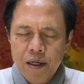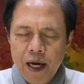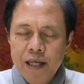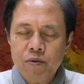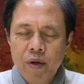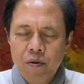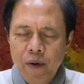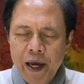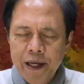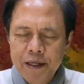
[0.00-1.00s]
as we
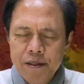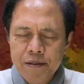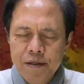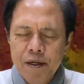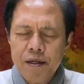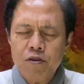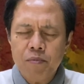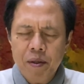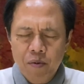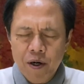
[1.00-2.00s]
await to
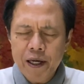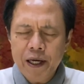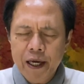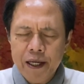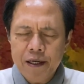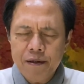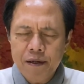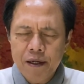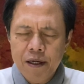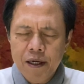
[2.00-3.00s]
be born again
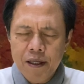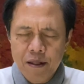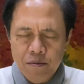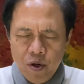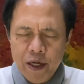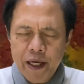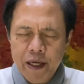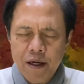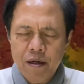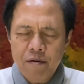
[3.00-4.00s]
in the
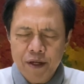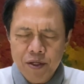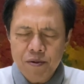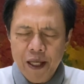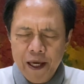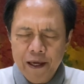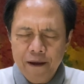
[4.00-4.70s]
morning of a new day.